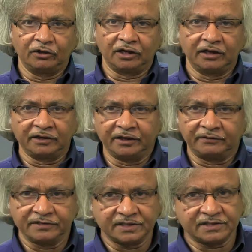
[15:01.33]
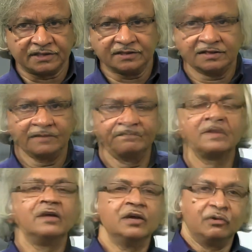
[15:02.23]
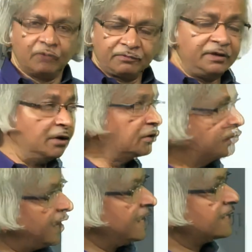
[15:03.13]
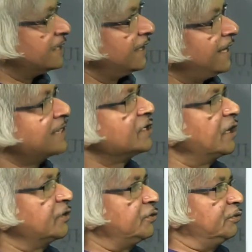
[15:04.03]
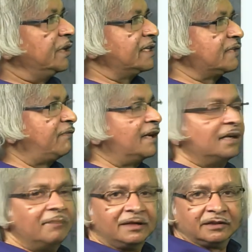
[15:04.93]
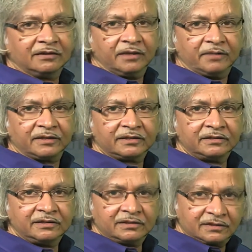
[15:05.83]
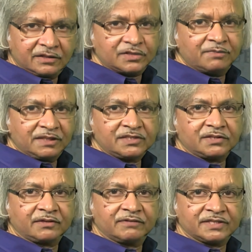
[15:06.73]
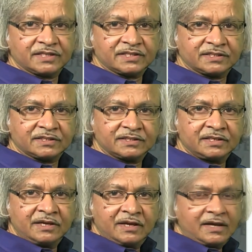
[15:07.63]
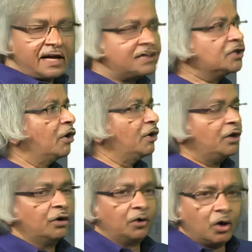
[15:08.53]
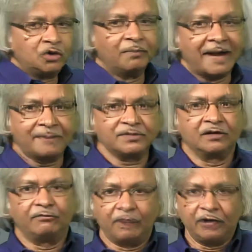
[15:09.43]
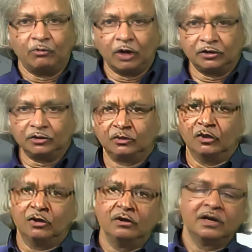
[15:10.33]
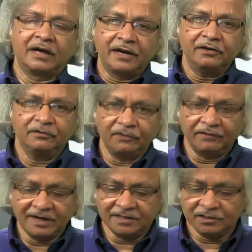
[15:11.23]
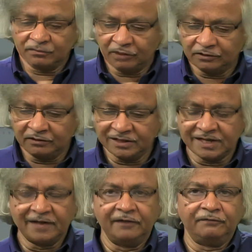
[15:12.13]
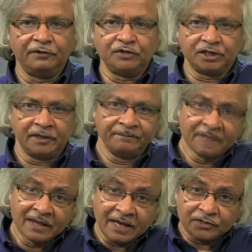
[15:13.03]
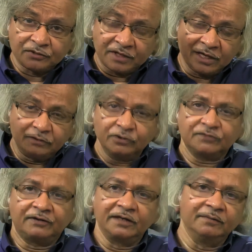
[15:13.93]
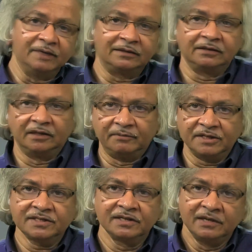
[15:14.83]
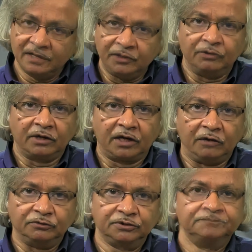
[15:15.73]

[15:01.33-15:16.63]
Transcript: contact resistance. What we know today is that that's not true. There's a fundamental limit, this ballistic resistance. And so your roadmaps of where you want to go, kind of devices you want to design in future, has to take those fundamental limits into account.